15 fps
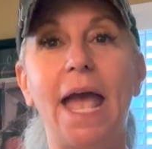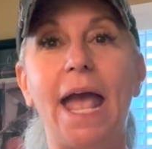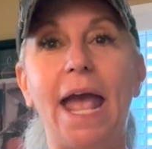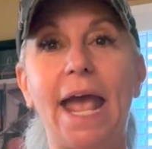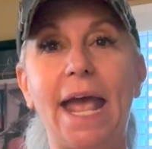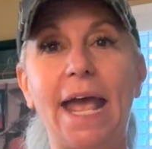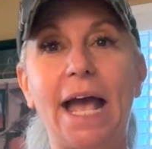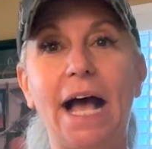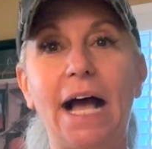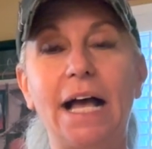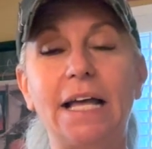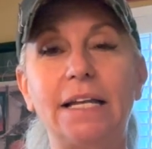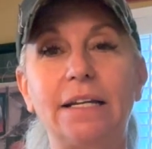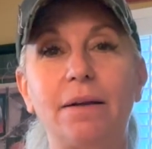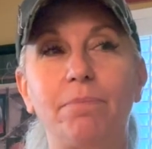
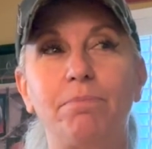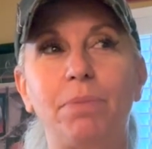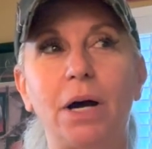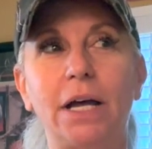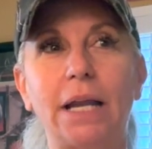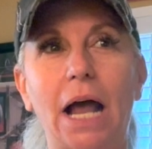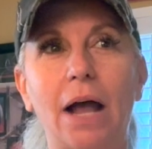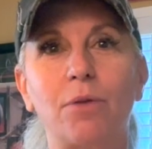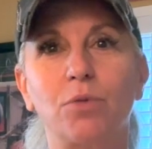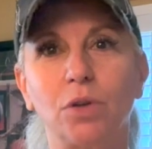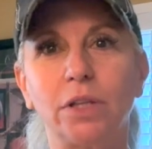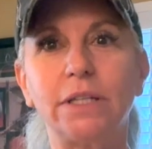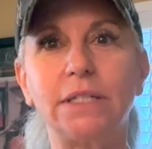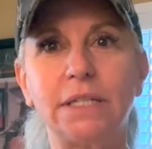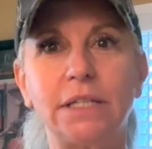but I
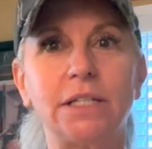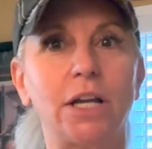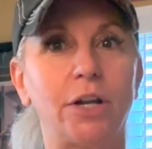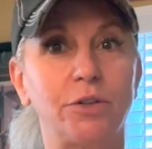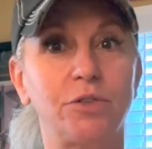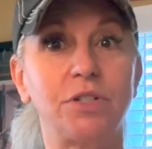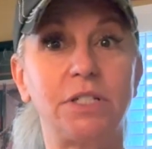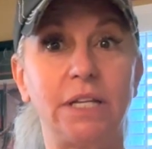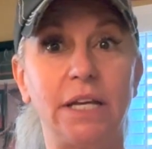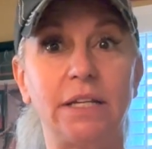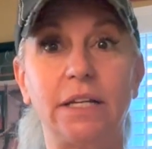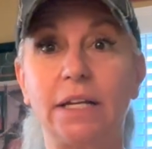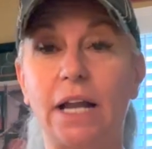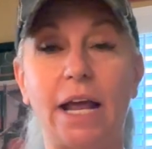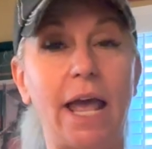really didn't understand
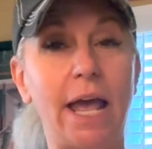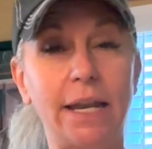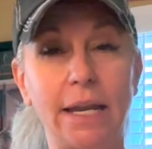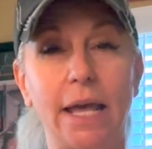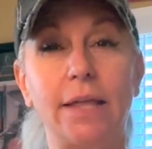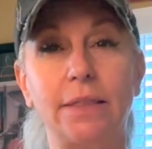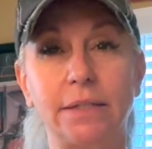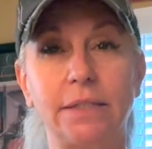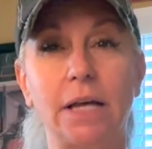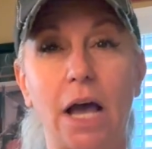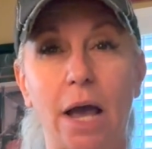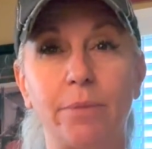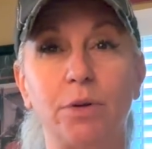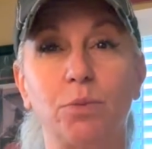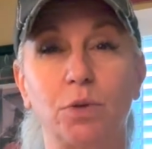it. I hadn't had the
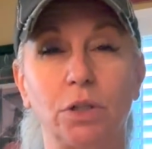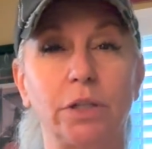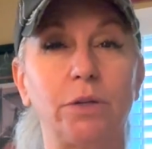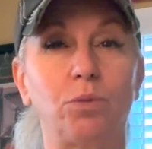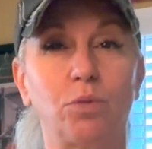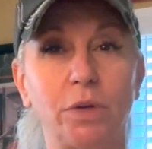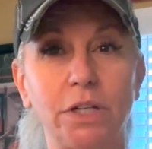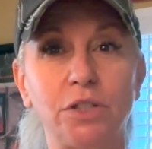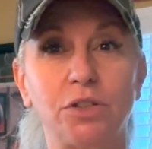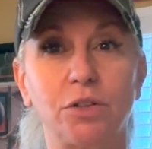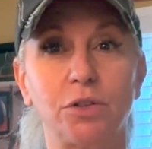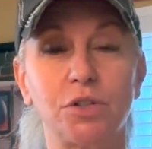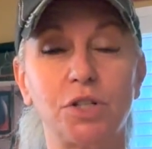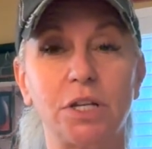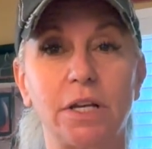time to really
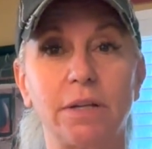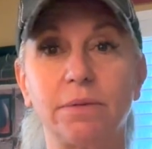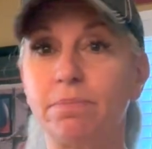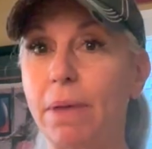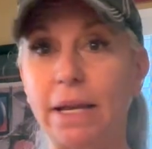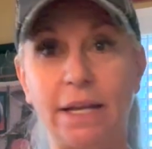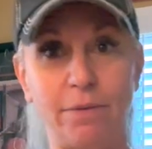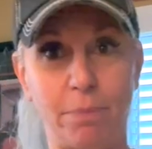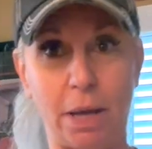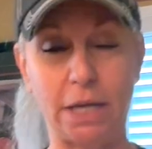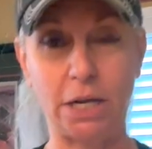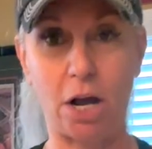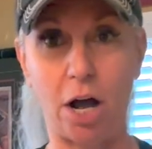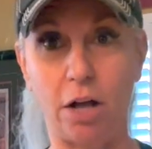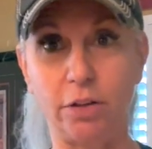research it. Many of my
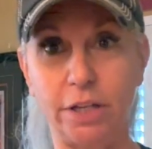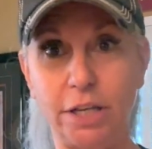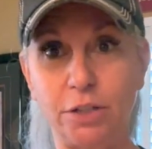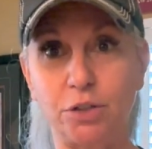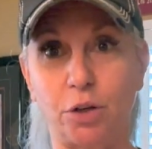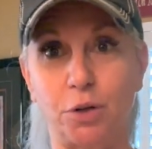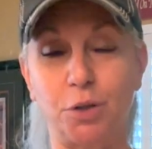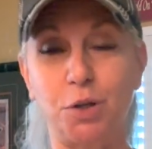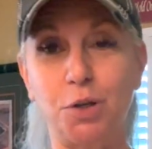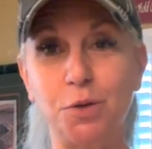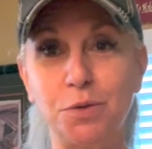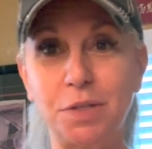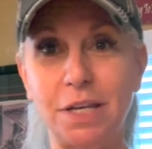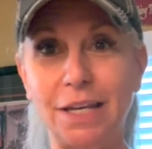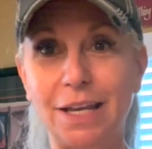colleagues are
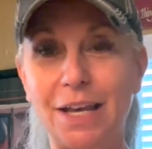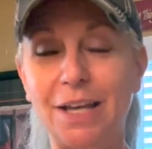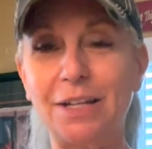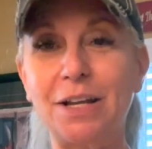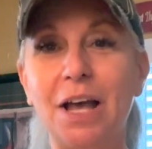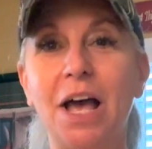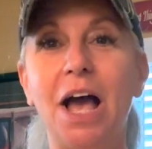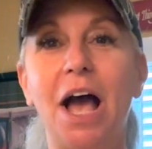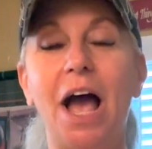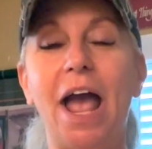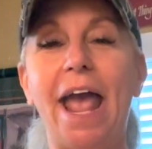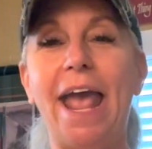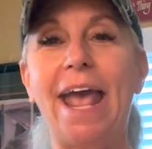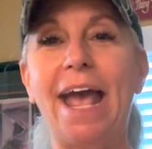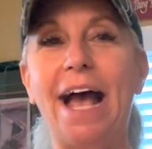using it.
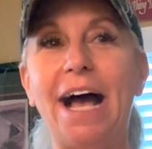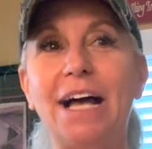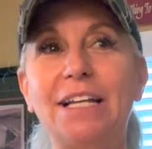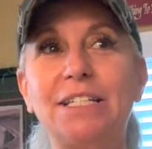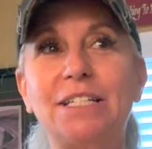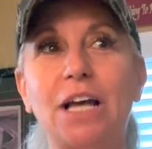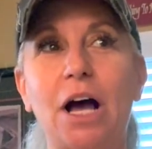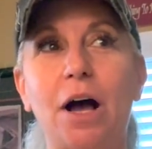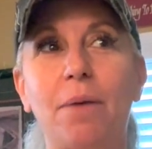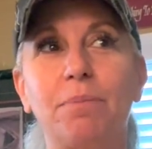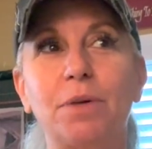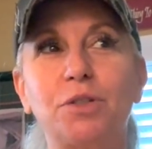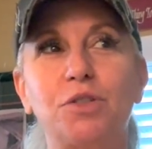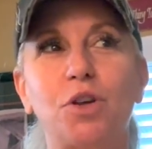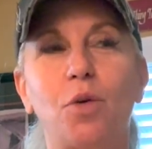And
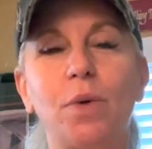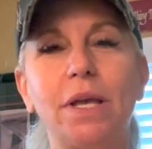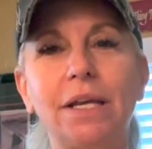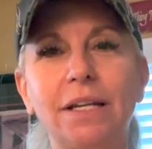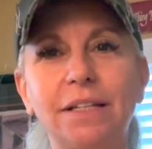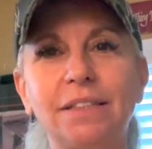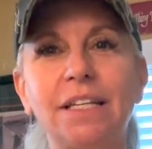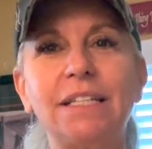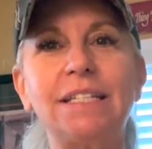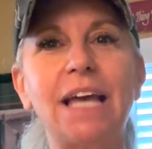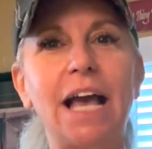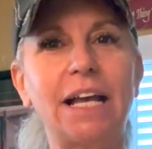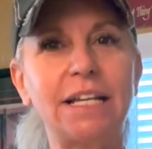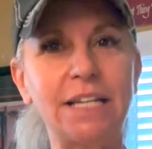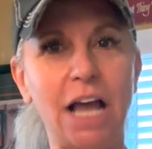so it is a
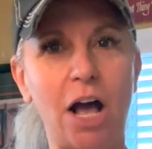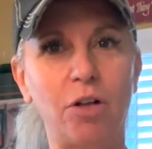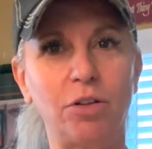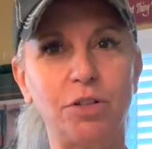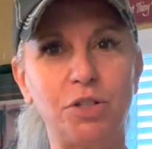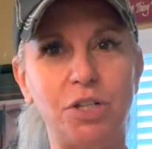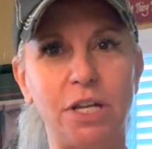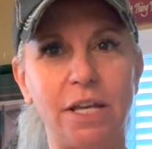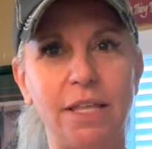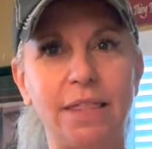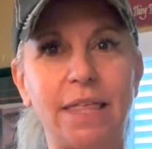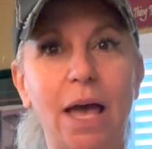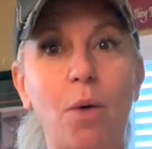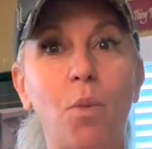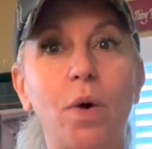technology
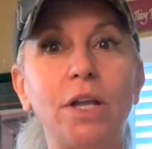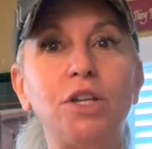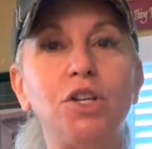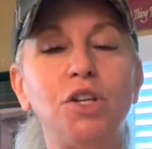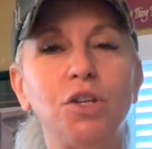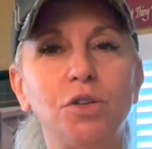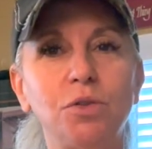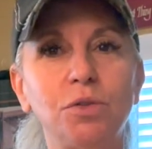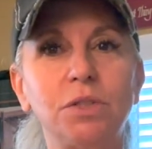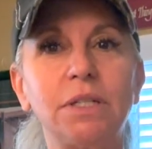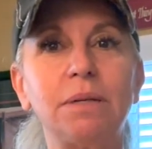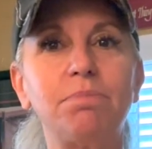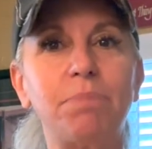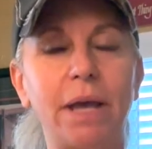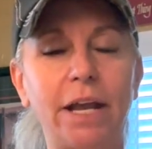that when used
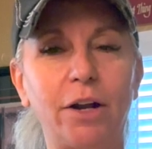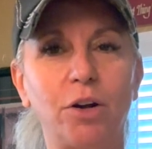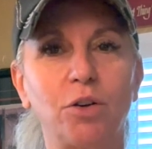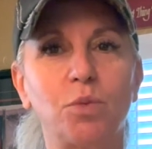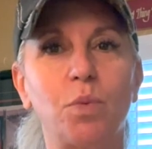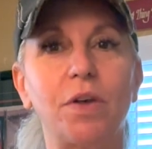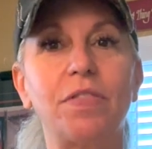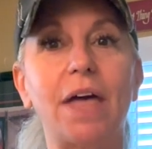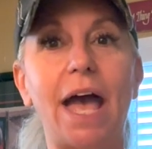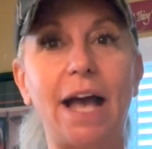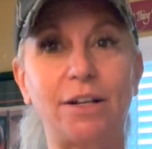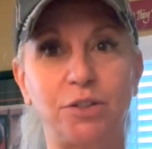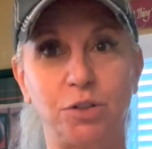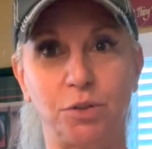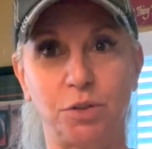and paired with
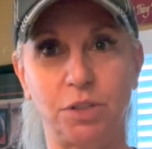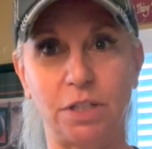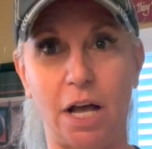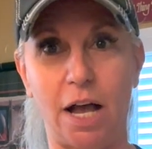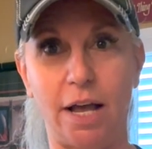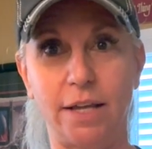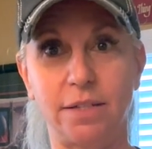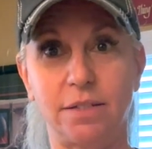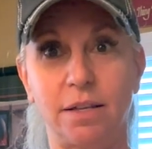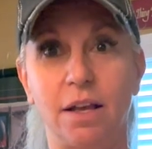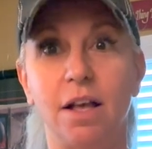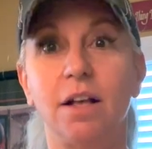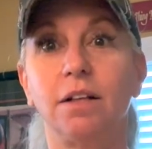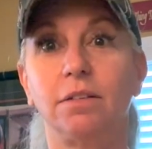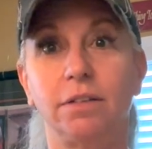exercise,
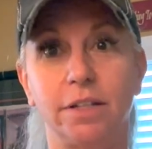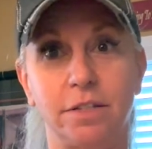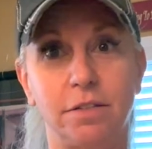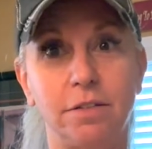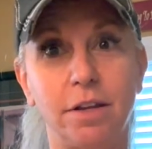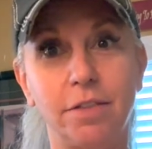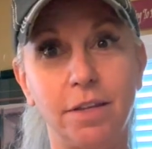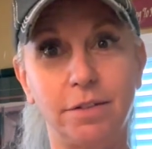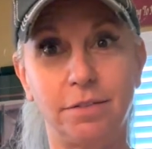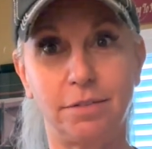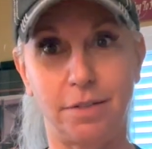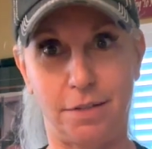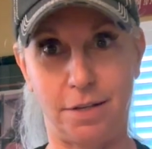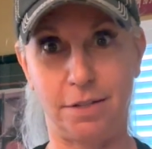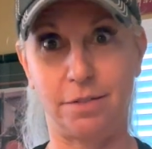listen to this
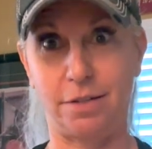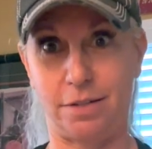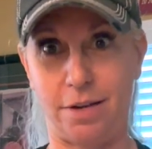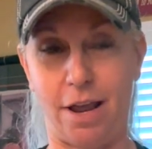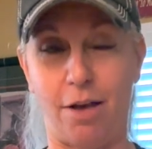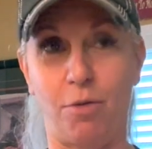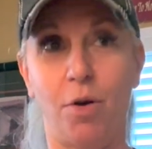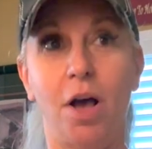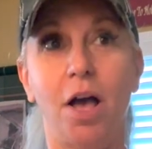statistic now,